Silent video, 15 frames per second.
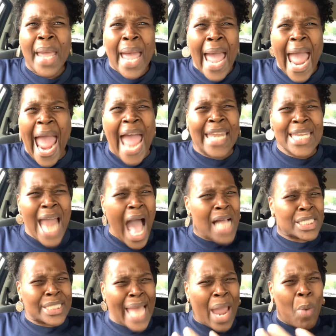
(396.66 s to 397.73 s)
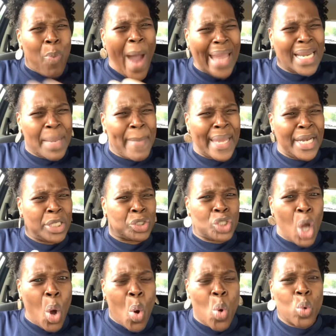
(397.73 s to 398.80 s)
and not say, wait a minute,
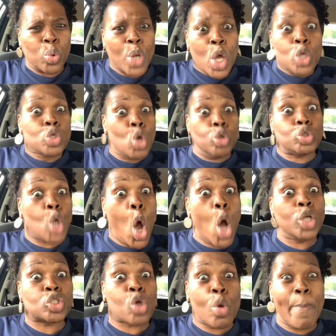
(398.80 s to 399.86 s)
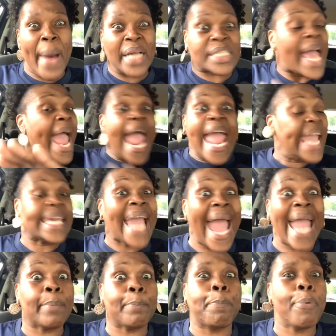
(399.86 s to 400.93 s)
dude, you doing too much. He
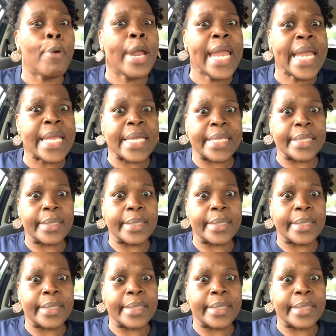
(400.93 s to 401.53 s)
can't breathe.